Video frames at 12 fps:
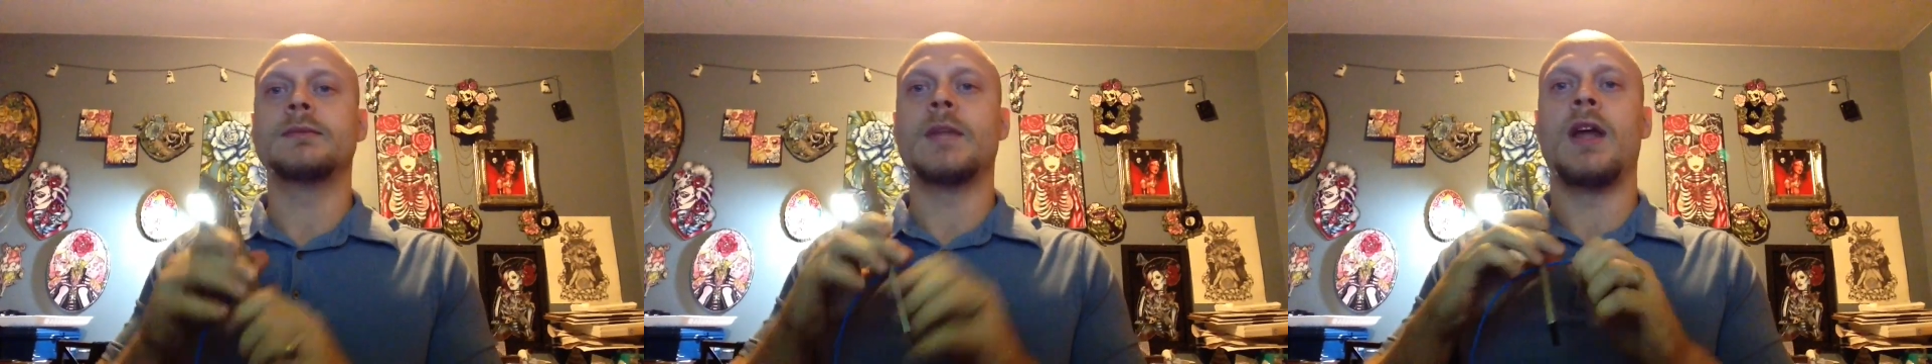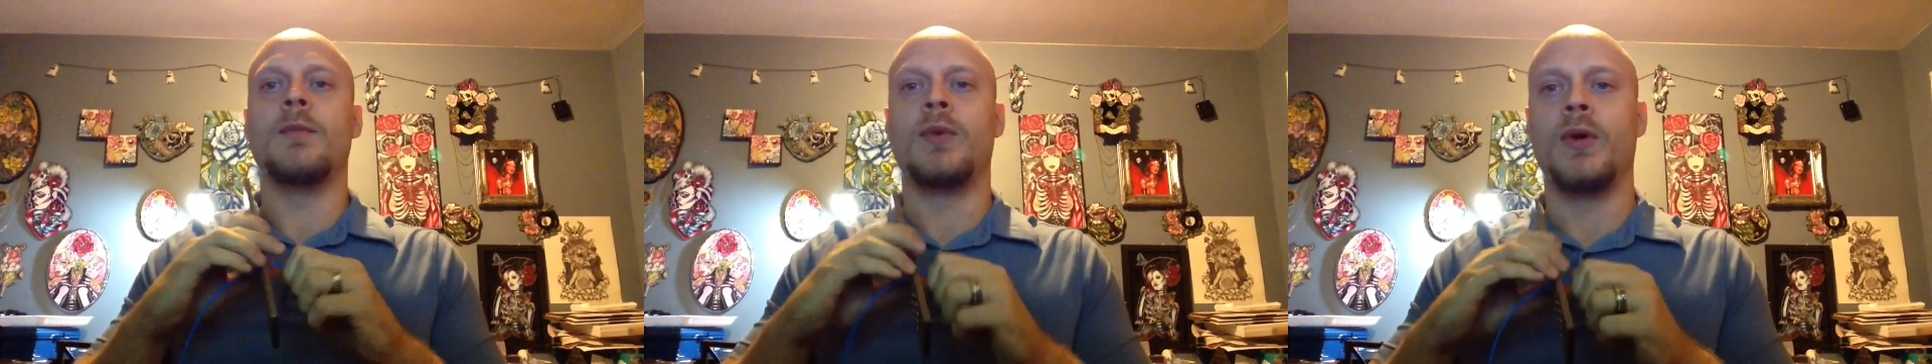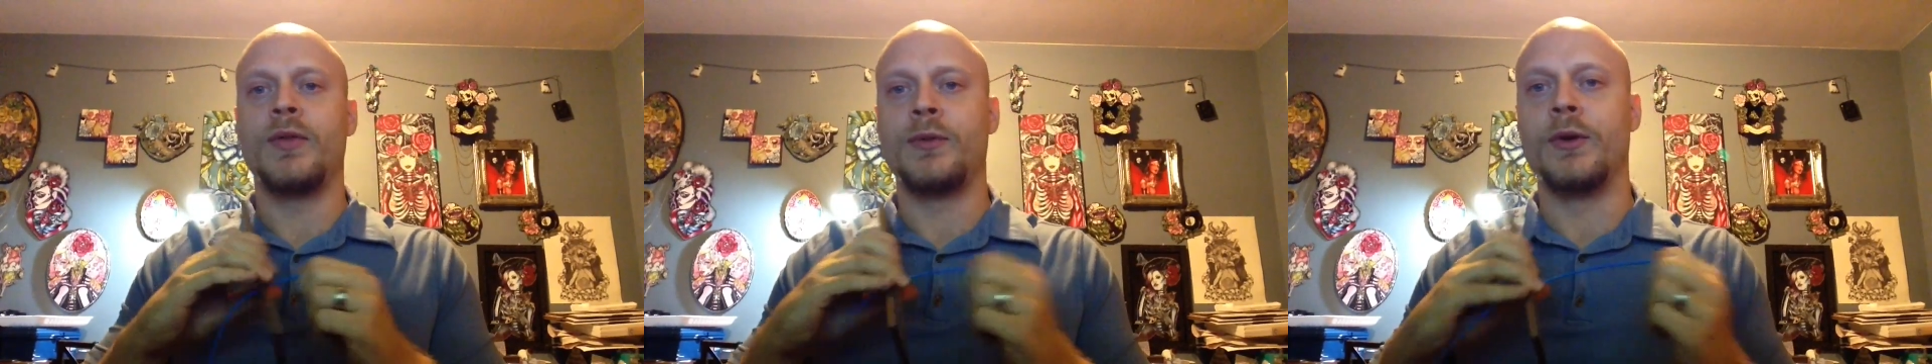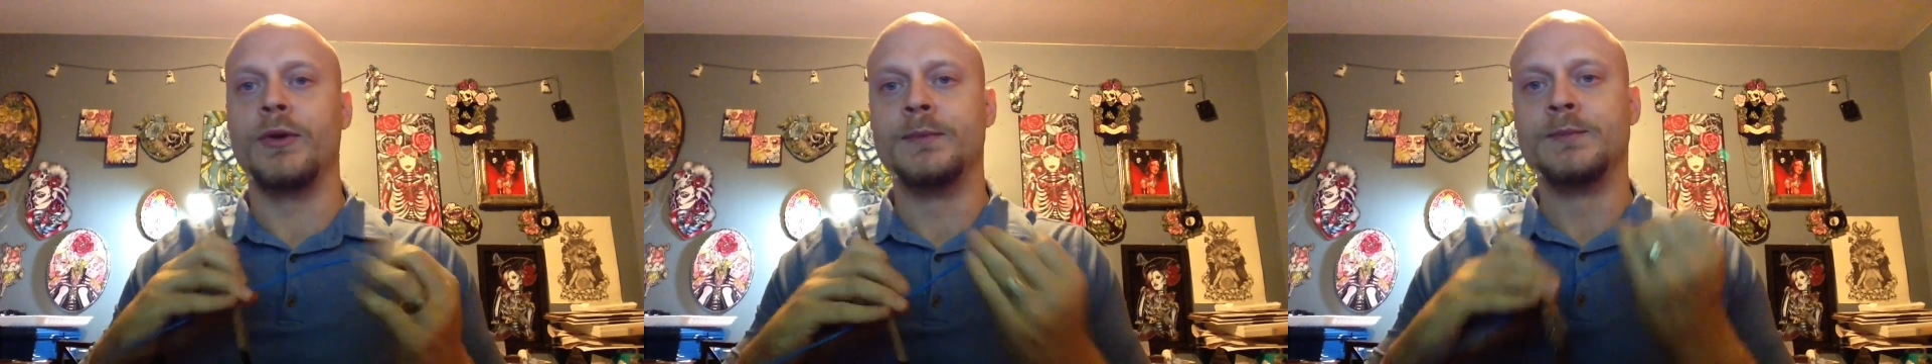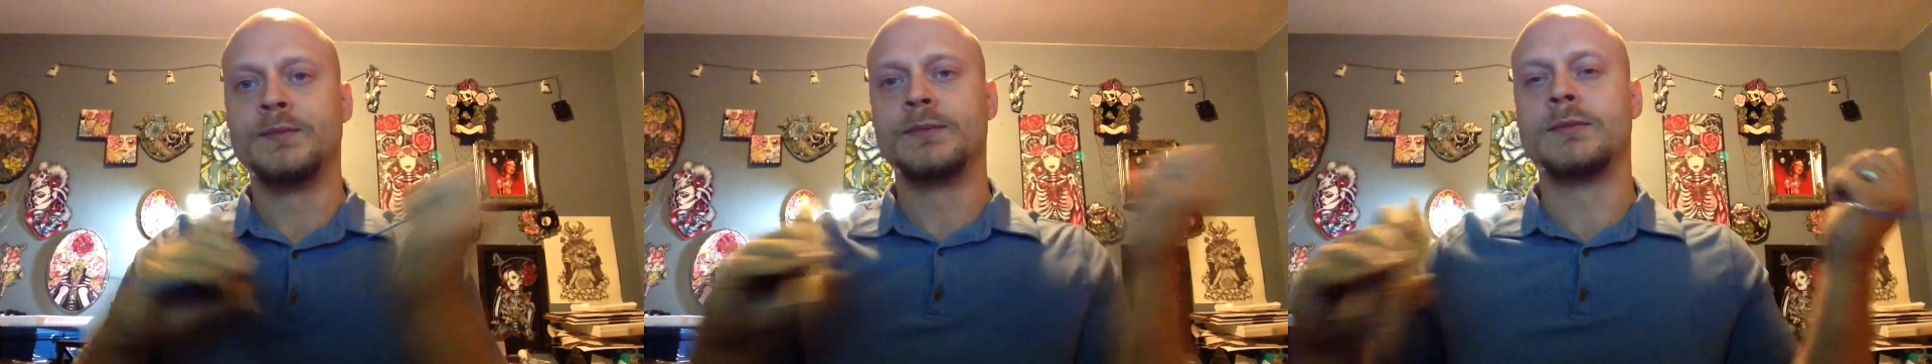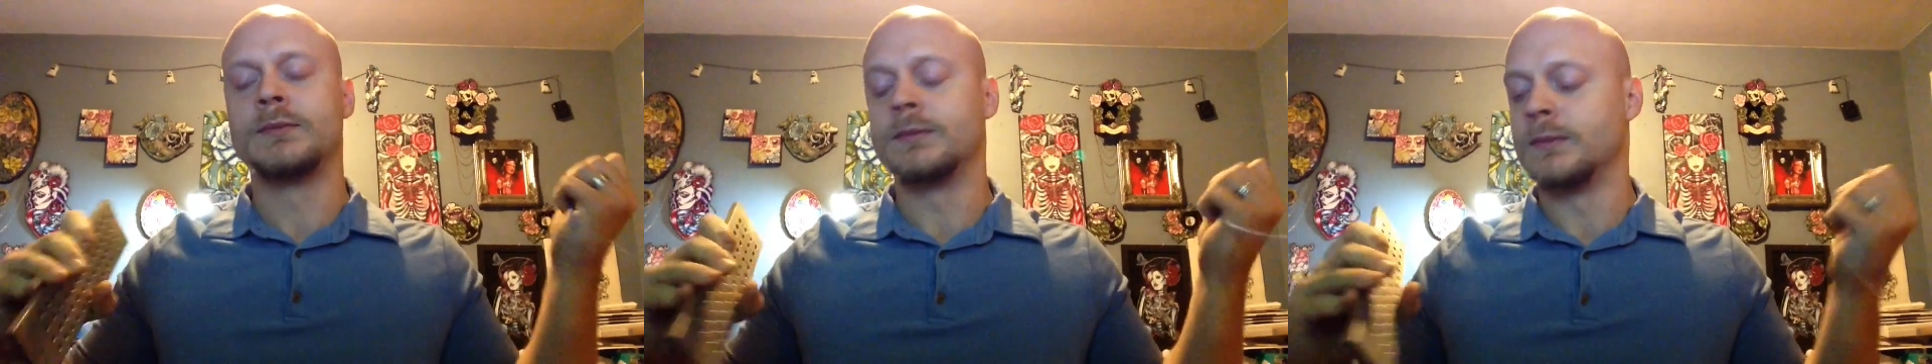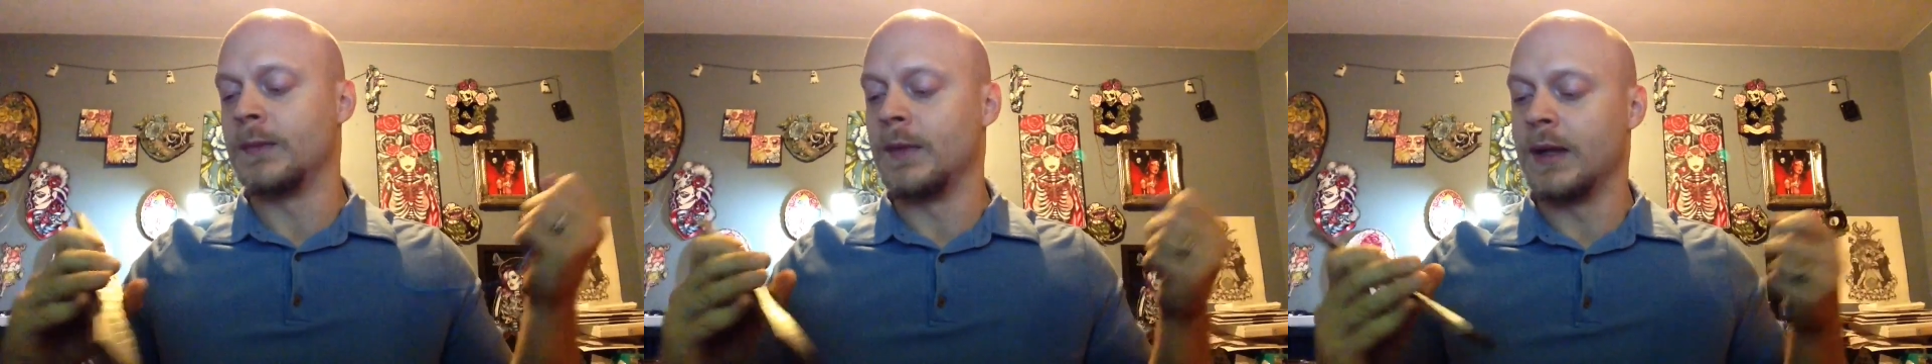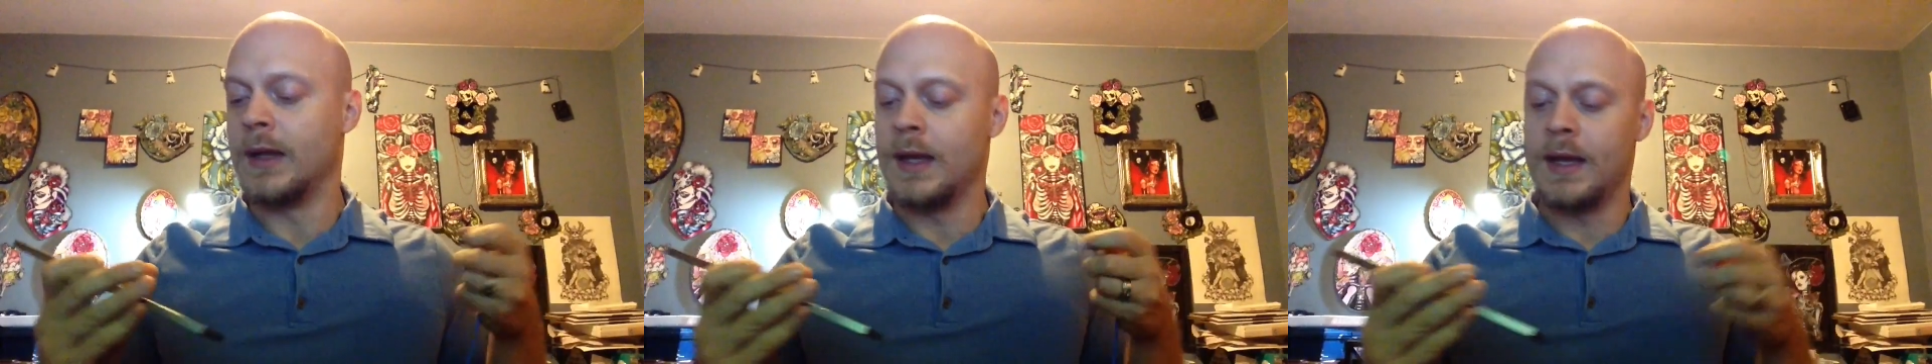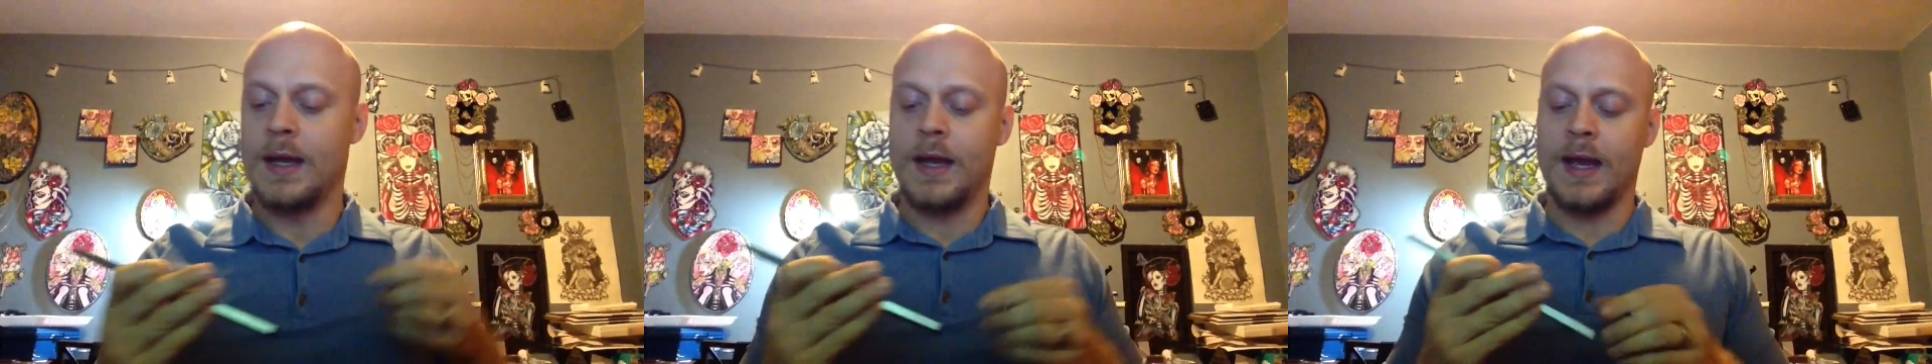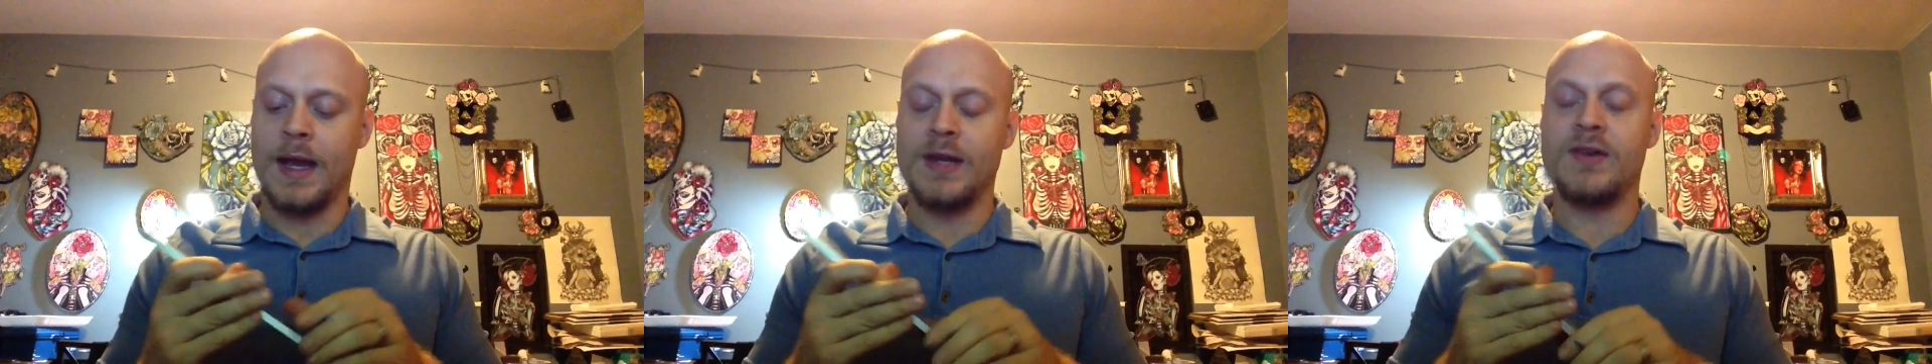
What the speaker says: and pull it through. And